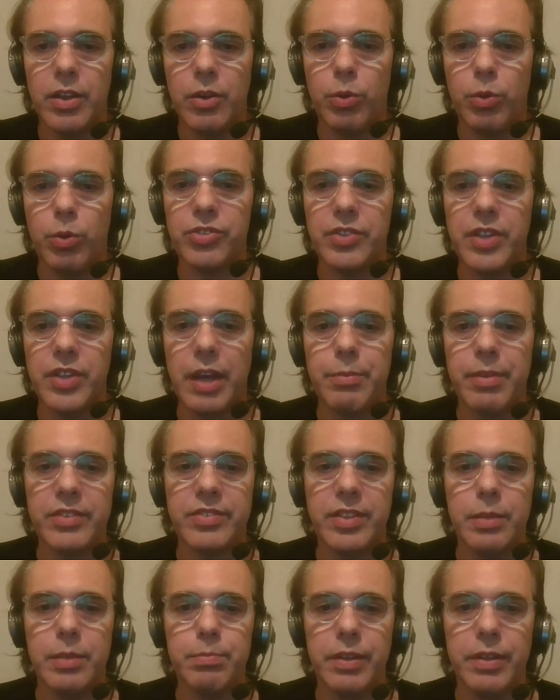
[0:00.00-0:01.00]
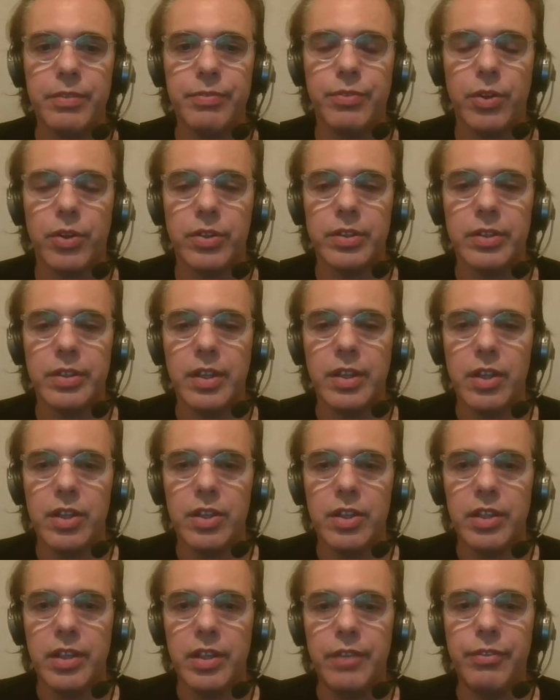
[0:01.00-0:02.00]
was never seen before.
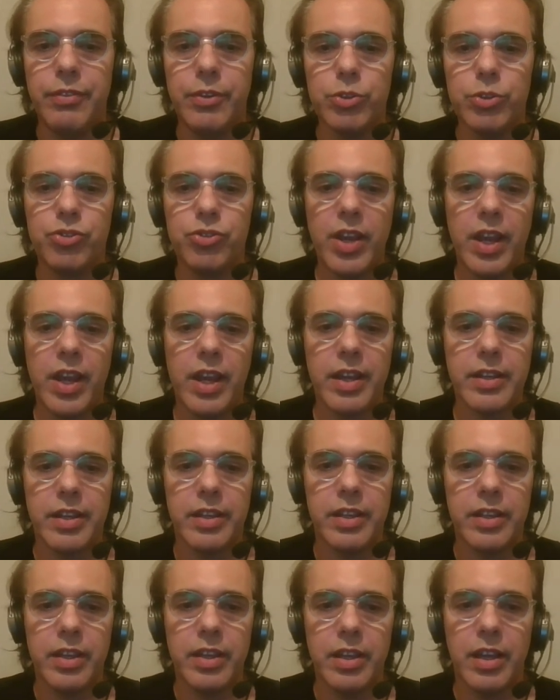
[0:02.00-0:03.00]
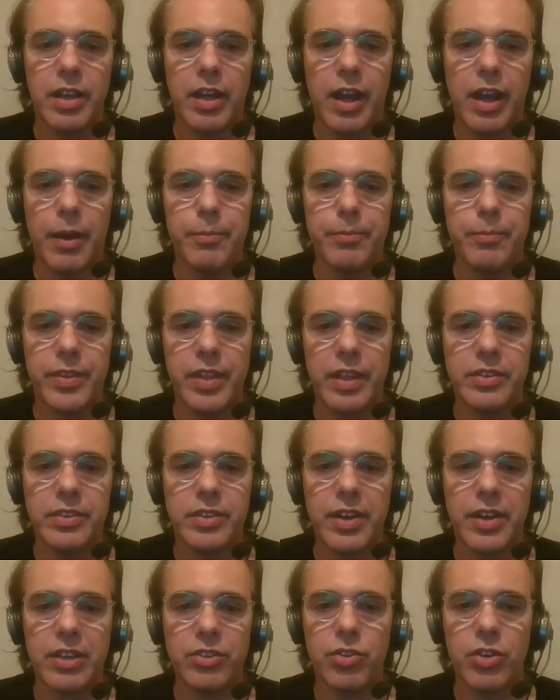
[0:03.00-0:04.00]
If you check the
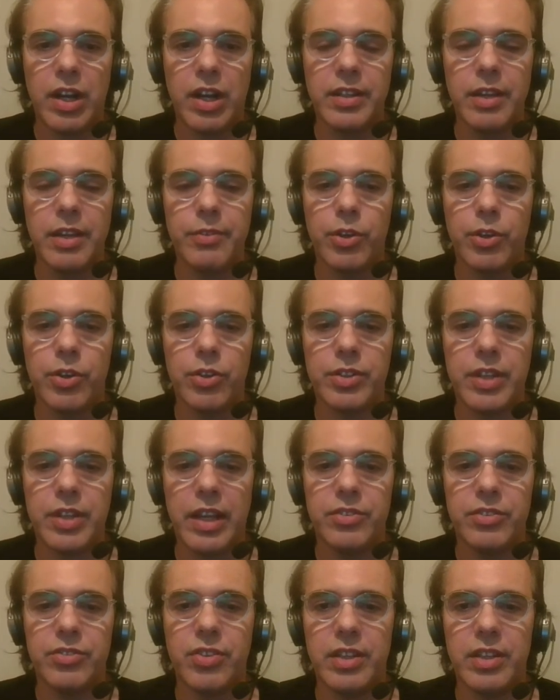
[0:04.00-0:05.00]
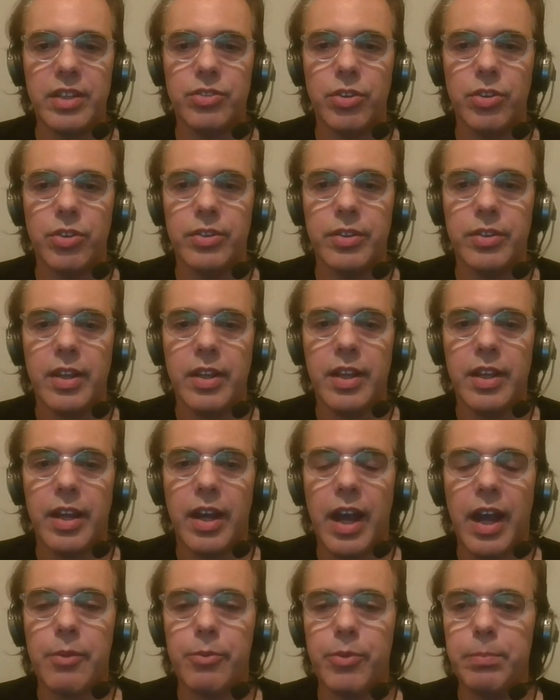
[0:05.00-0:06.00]
International Labour Organization
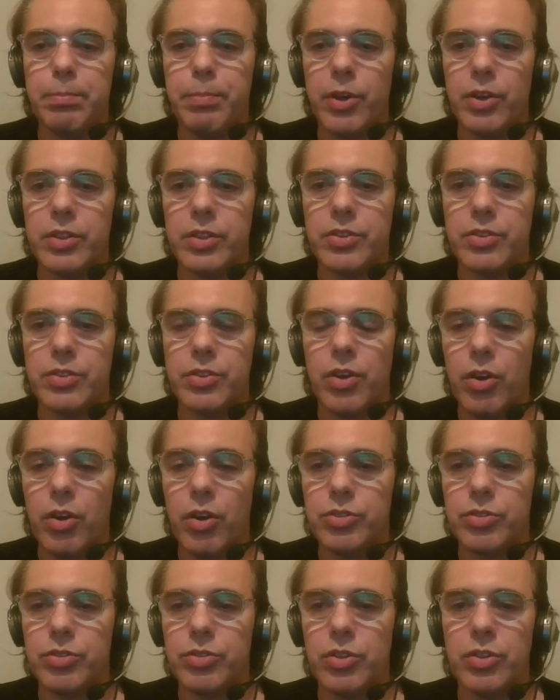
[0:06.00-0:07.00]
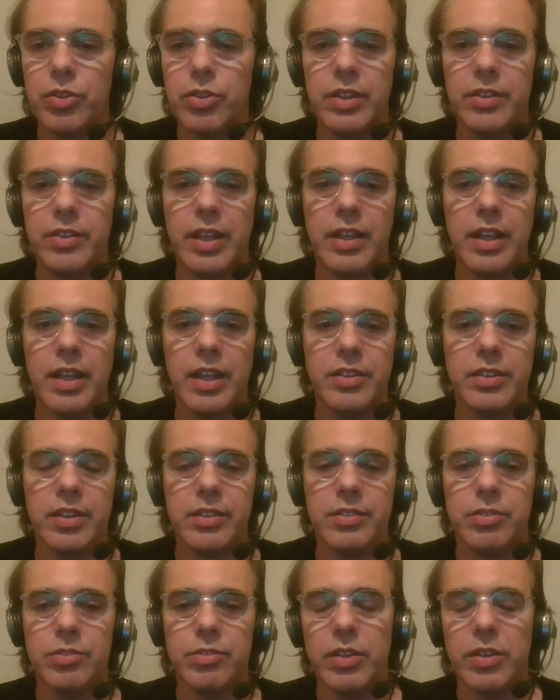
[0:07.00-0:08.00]
reports also in the
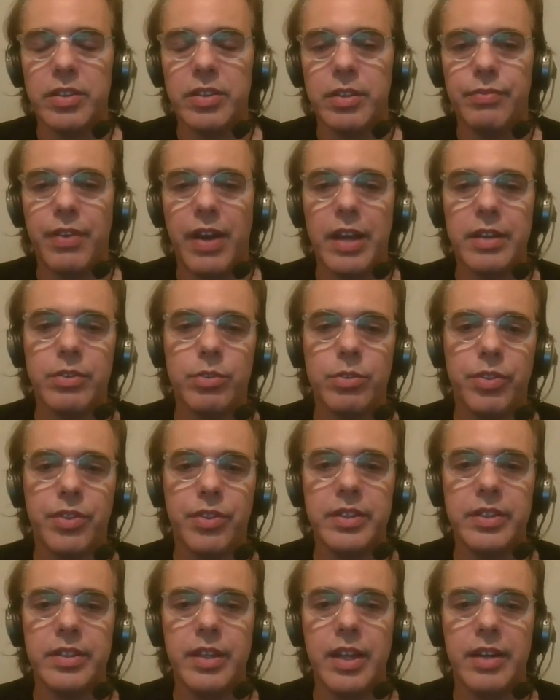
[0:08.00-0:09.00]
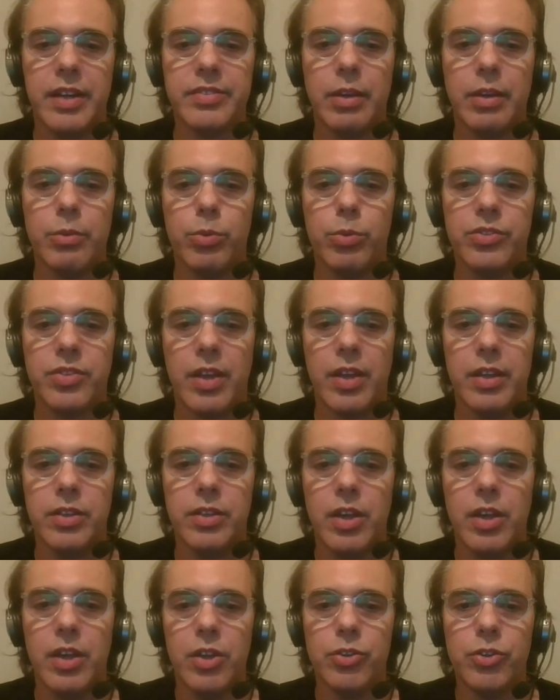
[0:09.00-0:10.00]
latest 25 to 30 years, I would say,
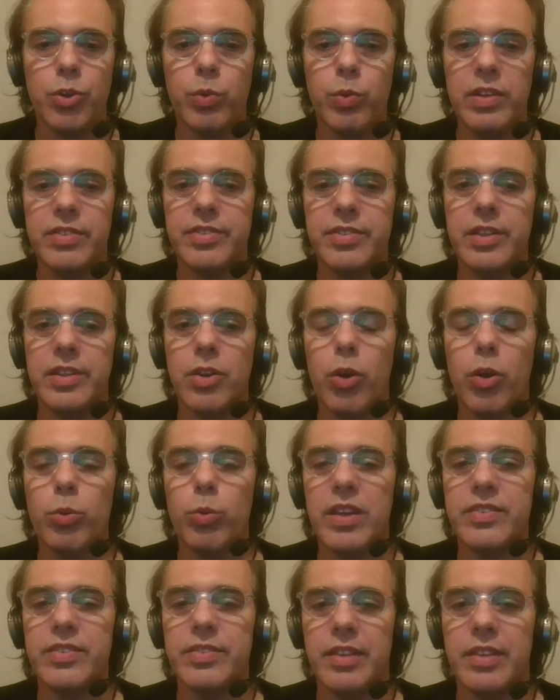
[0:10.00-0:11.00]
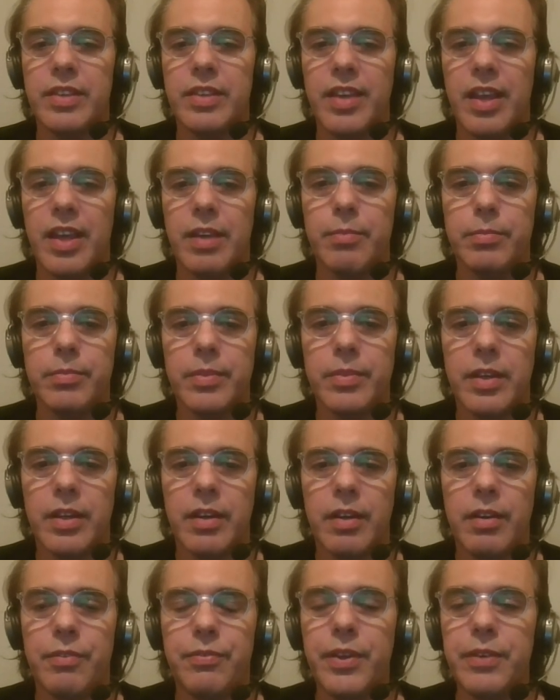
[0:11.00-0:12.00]
you will see always the same.
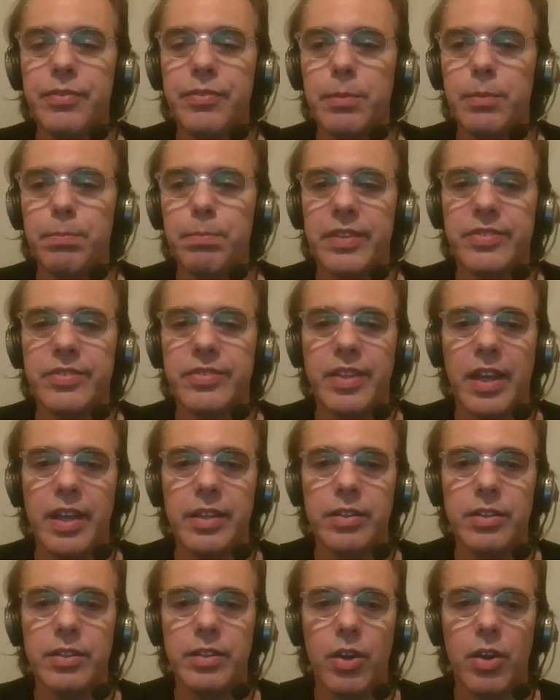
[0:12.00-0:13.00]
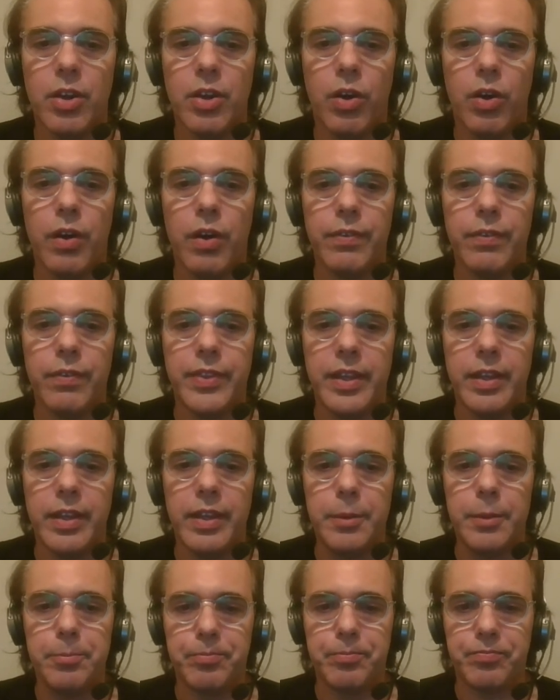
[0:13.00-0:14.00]
50% of
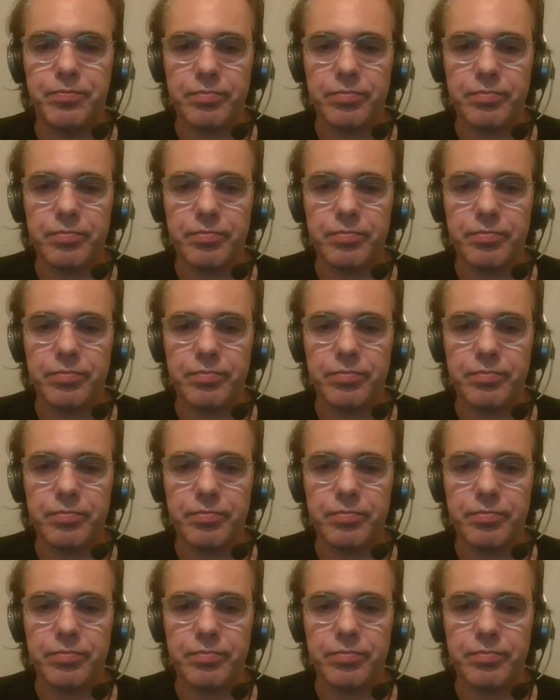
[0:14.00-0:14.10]
the